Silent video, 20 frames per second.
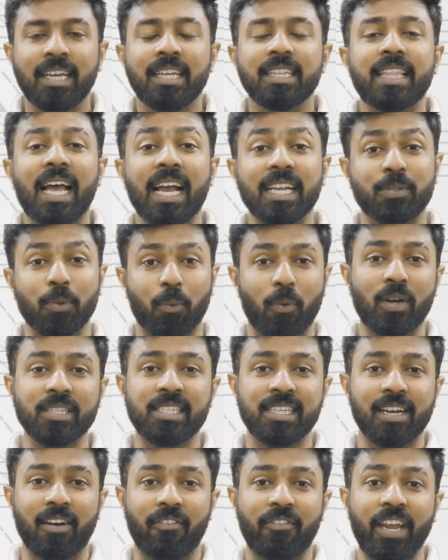Thanks for
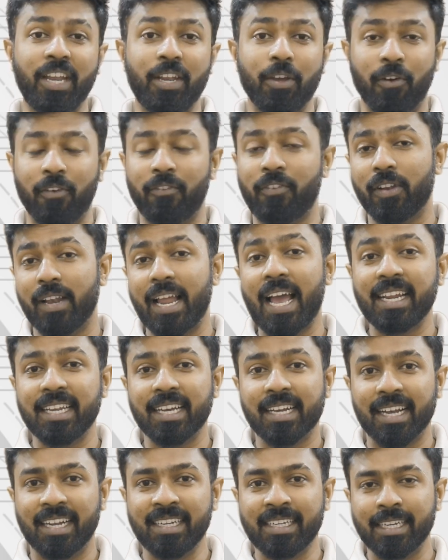watching our video. If you like
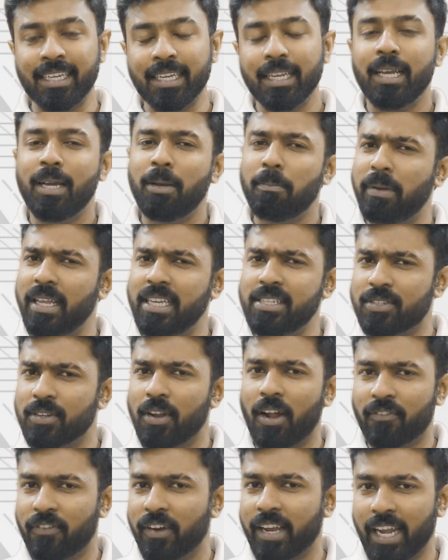the content, please
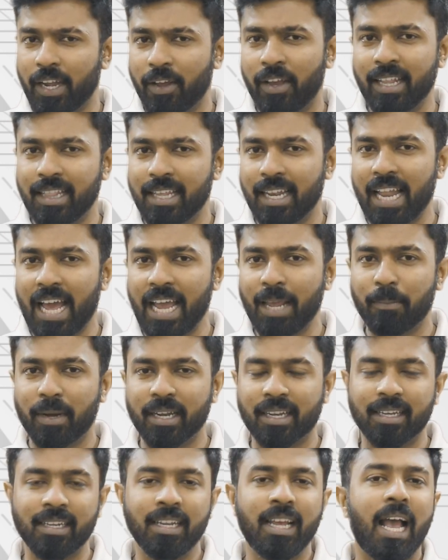not forget to hit the like
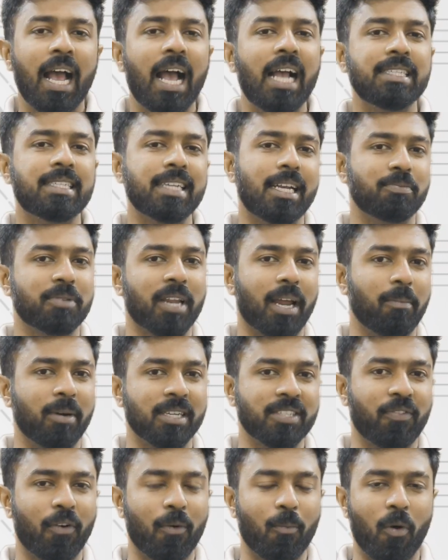button and subscribe
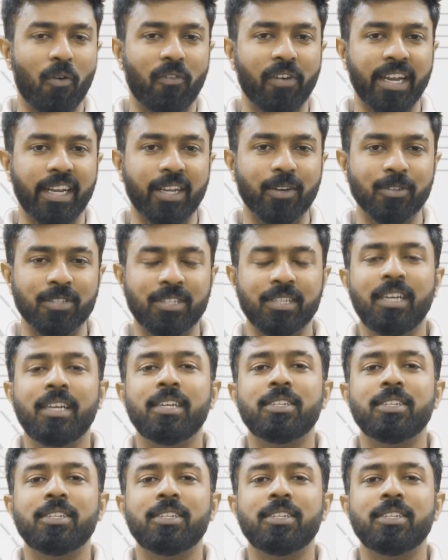us for more videos.